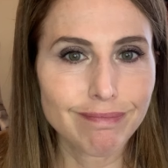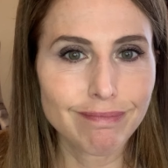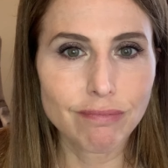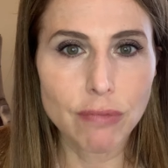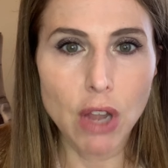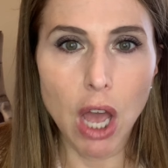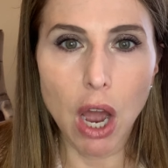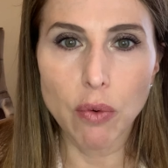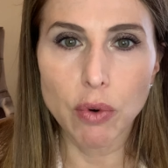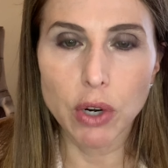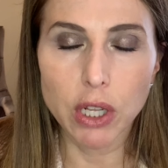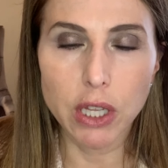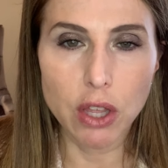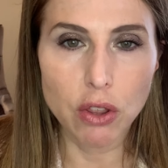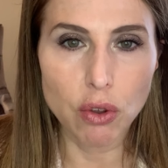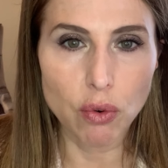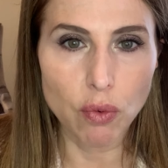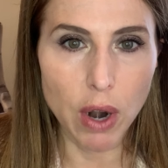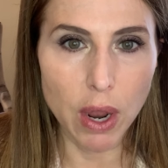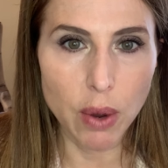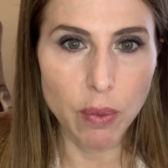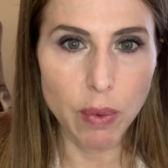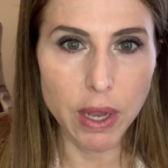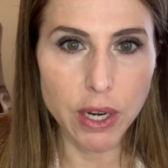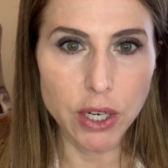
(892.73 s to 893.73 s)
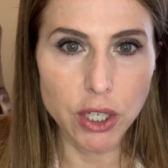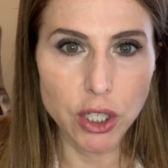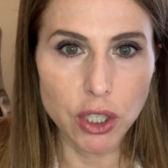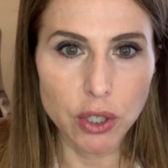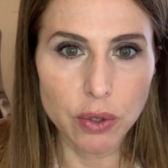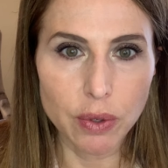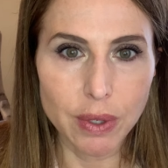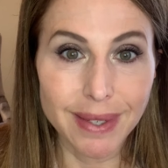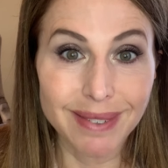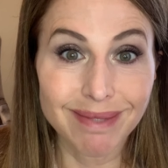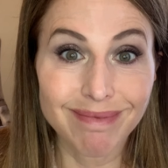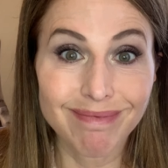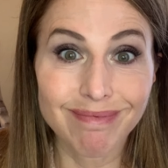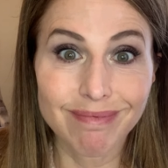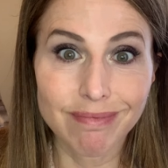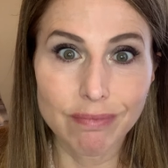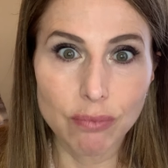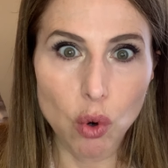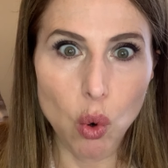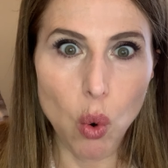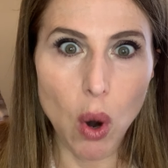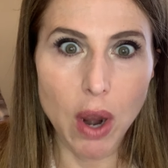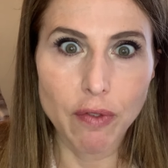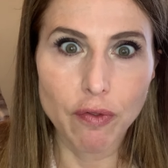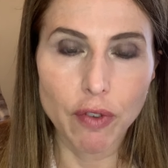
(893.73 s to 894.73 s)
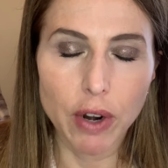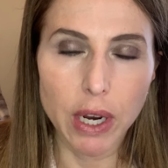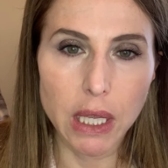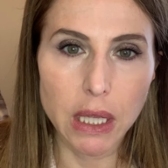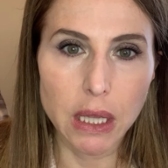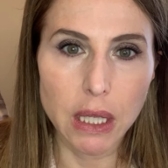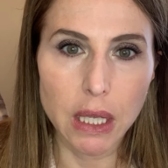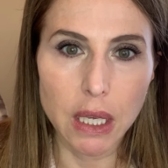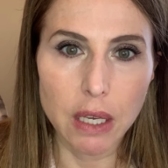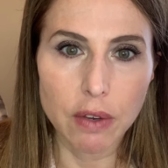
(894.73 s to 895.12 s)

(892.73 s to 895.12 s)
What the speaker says: Not really the right way to do it. Quite frankly,